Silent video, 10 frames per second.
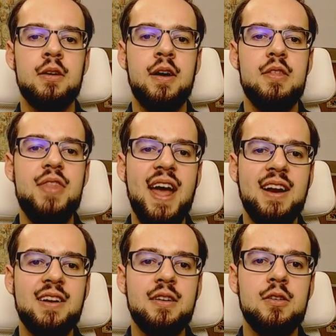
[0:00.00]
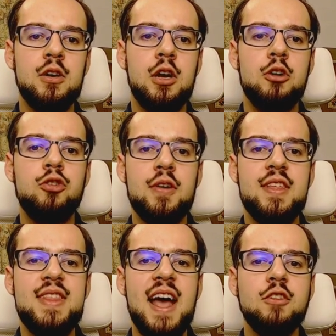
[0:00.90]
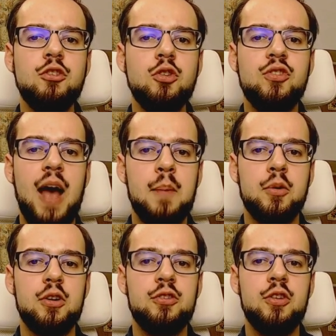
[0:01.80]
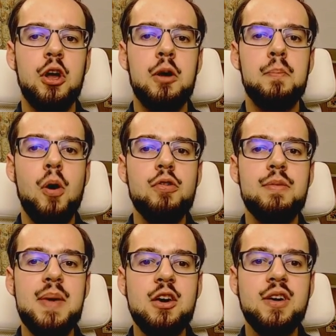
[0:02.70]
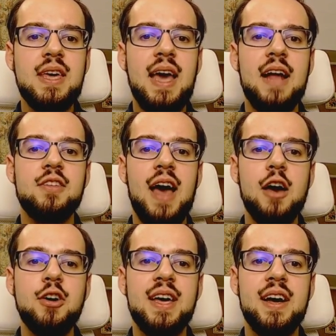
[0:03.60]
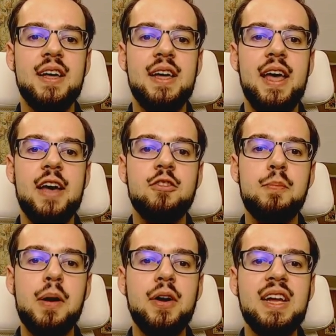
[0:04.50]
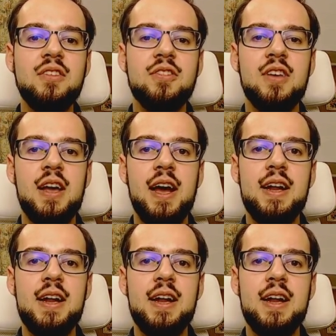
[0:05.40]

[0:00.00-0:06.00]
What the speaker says: Then, During the next 2 chapters, both Miyuki and Kaguya experience an